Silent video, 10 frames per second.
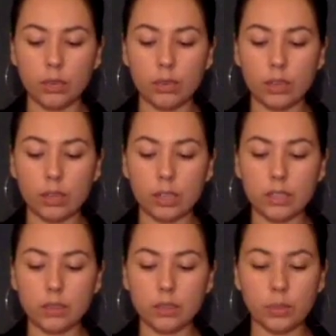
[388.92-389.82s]
For
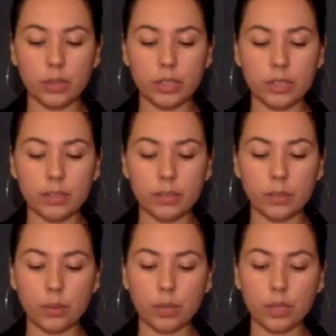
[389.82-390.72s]
lunch, we are given
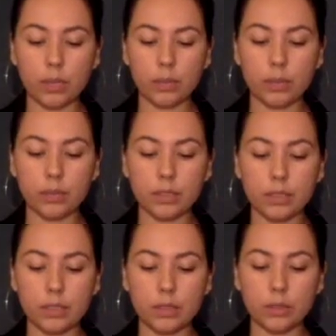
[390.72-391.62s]
1 cup of
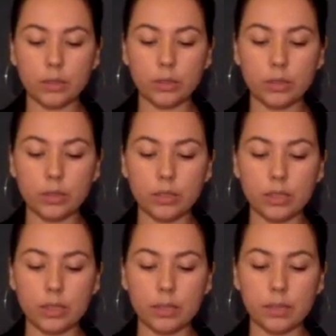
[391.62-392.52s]
instant noodles
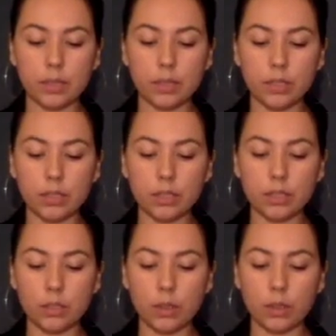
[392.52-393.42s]
that can be cooked
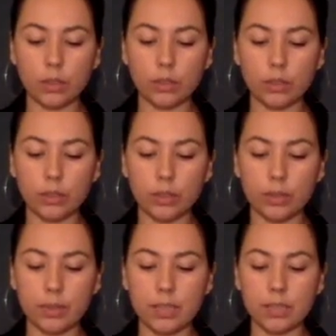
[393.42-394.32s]
in water for 3
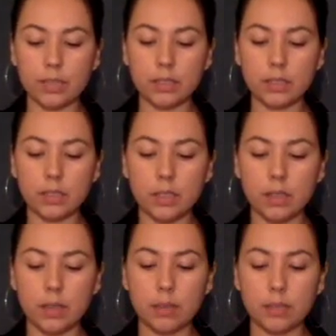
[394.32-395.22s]
minutes,
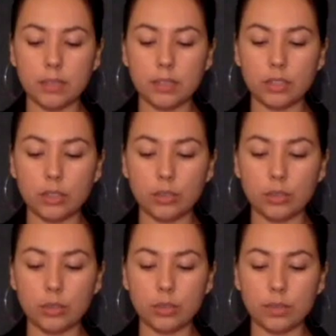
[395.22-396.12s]
plus
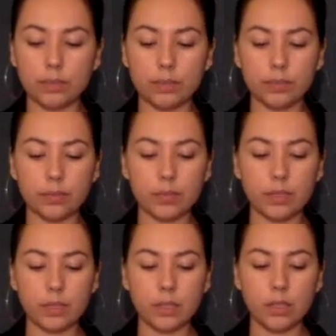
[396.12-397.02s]
juice.
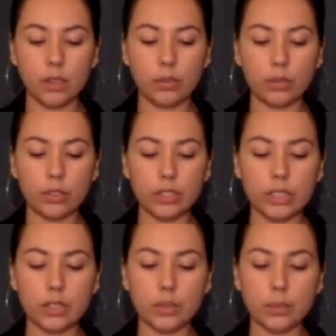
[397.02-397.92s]
For
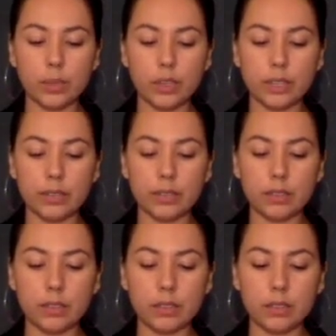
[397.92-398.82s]
dinner, we are
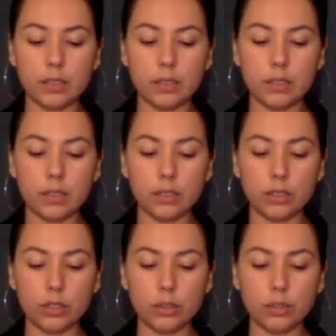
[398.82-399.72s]
given
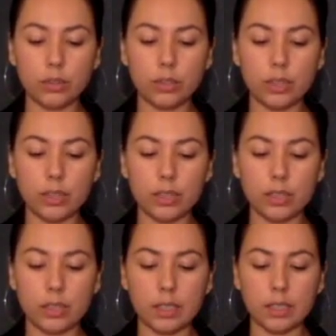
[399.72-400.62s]
juice, a
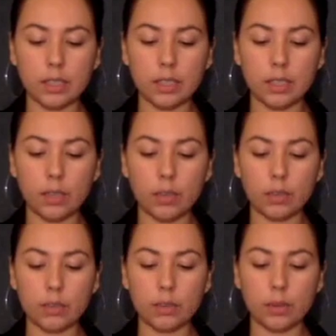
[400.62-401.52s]
cookie, and
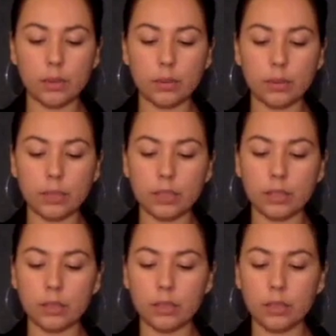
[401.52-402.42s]
1 small burrito